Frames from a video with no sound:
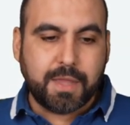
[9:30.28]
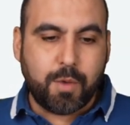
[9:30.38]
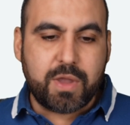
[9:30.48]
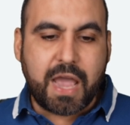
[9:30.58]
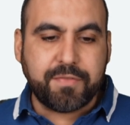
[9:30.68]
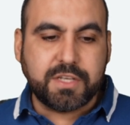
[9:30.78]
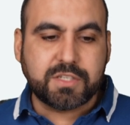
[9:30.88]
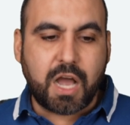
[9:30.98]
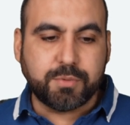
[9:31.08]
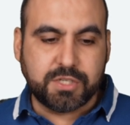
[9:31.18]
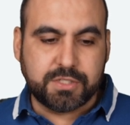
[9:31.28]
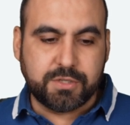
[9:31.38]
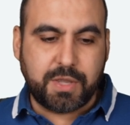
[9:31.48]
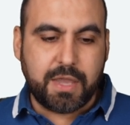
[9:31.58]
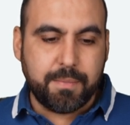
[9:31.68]
and we have these options,
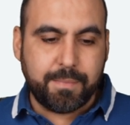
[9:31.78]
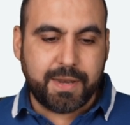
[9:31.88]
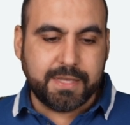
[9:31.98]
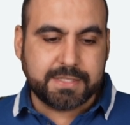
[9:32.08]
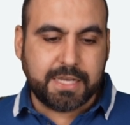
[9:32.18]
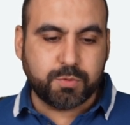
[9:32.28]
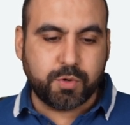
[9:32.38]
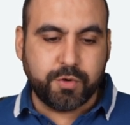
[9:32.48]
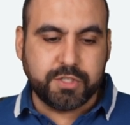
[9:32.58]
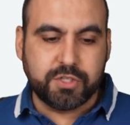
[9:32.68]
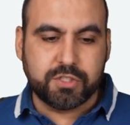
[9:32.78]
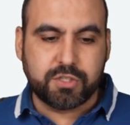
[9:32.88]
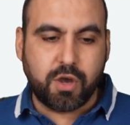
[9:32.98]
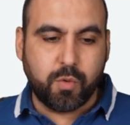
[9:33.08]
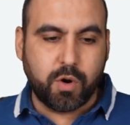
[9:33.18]
okay? But in this case, we're going to
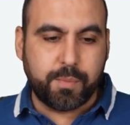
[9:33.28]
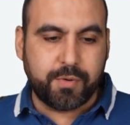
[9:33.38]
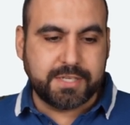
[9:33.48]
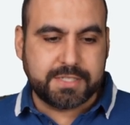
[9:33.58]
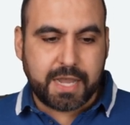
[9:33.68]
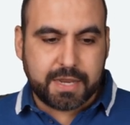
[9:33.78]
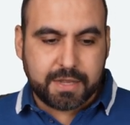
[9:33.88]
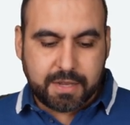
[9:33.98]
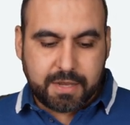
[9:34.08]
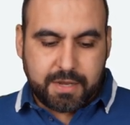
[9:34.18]
install a WordPress site,